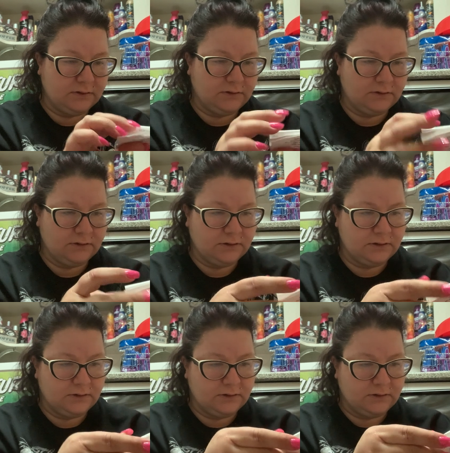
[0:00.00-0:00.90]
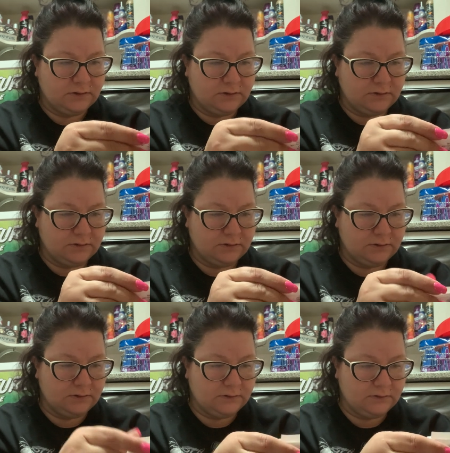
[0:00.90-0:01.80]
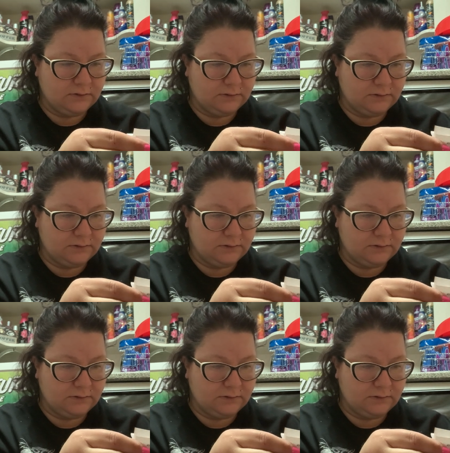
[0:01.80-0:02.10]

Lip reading: (silence)